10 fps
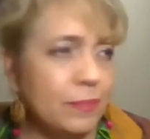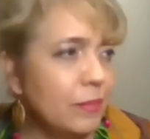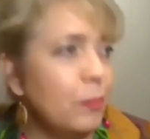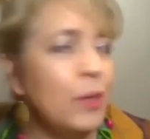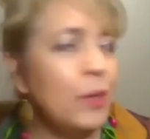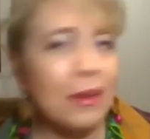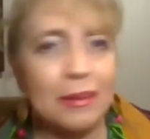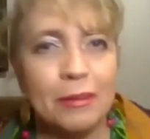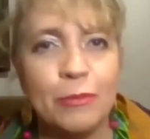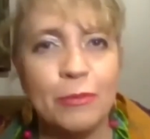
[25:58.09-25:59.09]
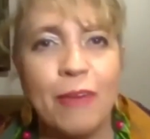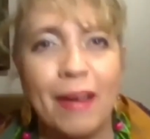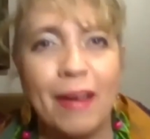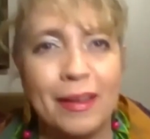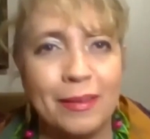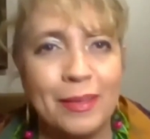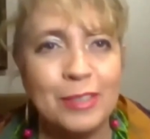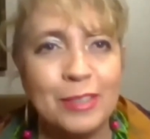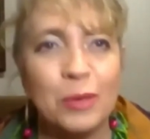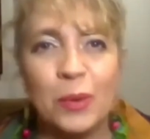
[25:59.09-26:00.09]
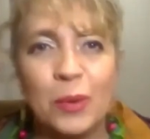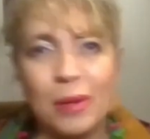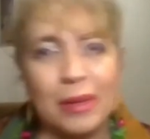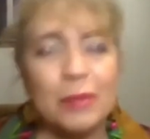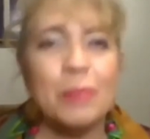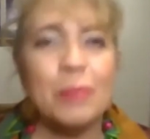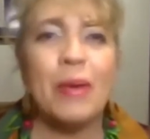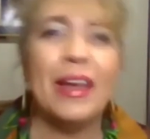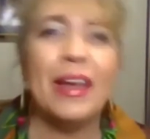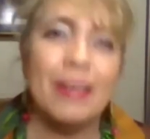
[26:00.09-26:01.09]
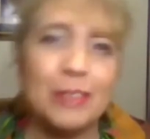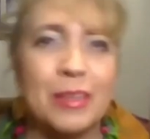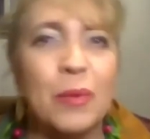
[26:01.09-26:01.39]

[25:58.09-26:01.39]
put out a little fire on this corner, but it would break out somewhere